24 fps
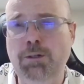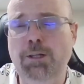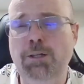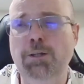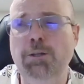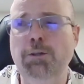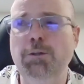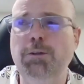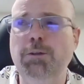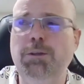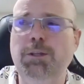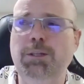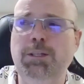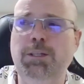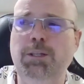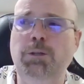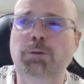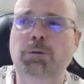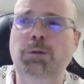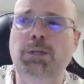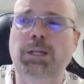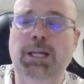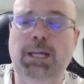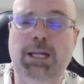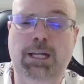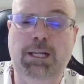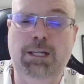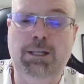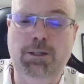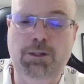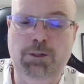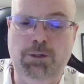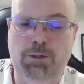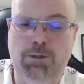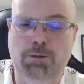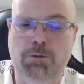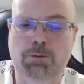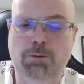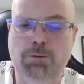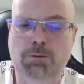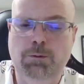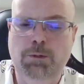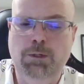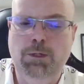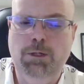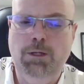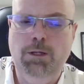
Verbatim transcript: Another thing that you can do